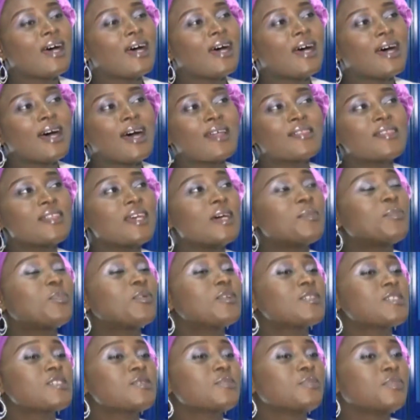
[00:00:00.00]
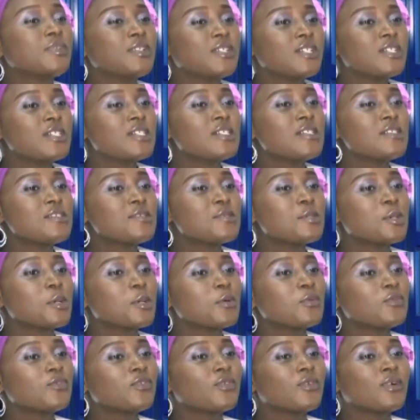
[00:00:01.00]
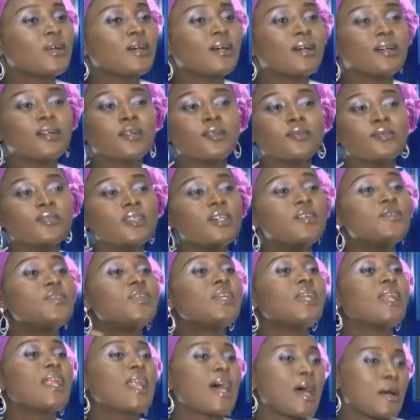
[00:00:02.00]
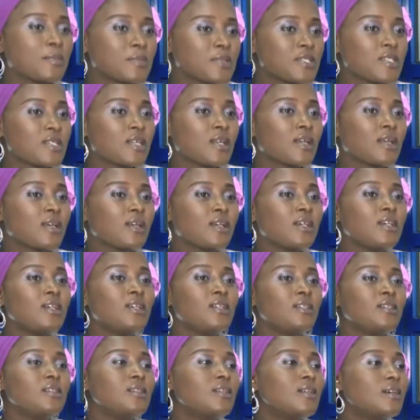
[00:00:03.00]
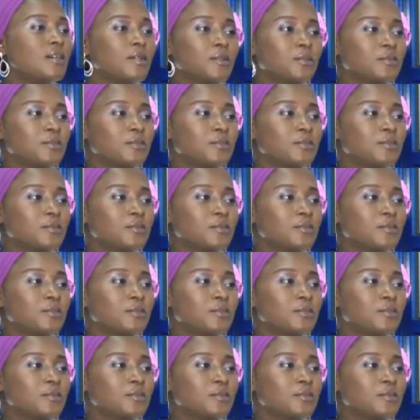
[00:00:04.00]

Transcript: are there possibilities of a relapse in